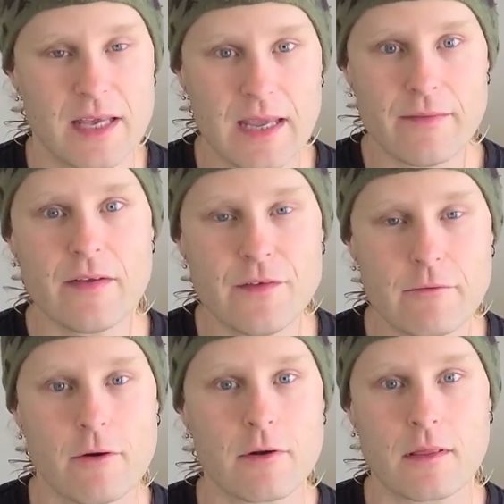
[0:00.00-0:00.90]
Even if
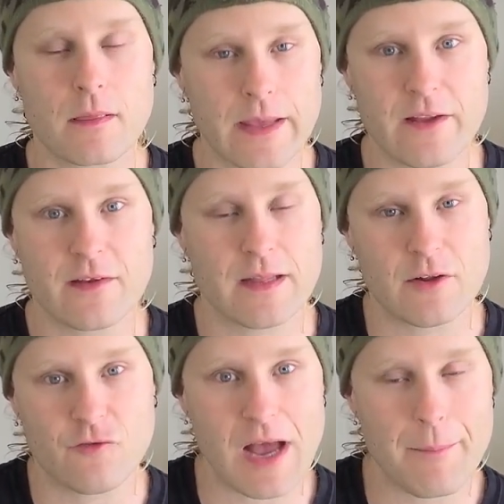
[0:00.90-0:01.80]
you go to the links and
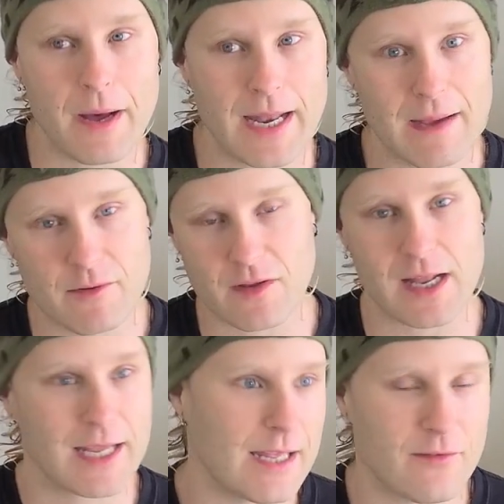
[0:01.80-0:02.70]
then shop on
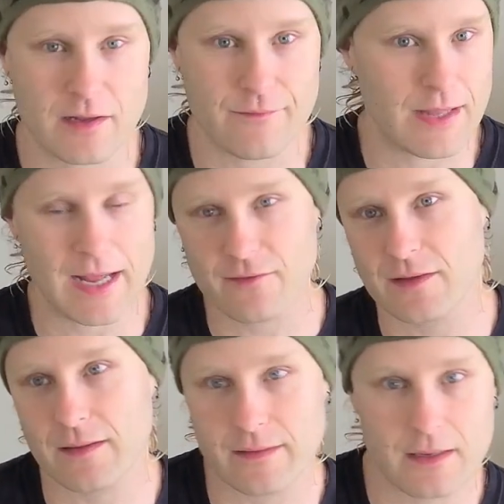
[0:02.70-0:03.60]
Amazon and get stuff that has
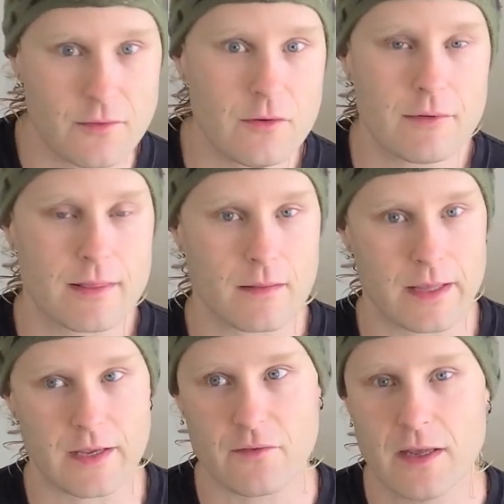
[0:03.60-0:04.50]
nothing to do with the
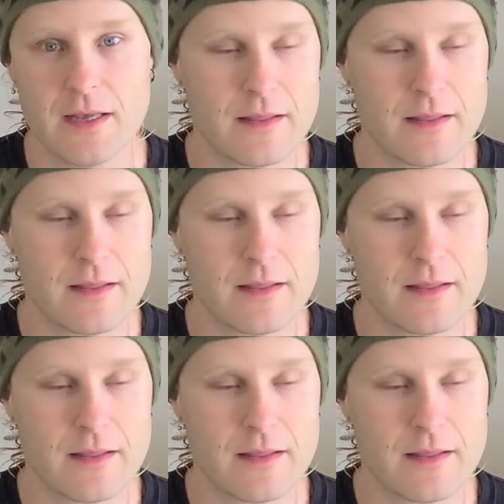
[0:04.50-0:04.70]
links,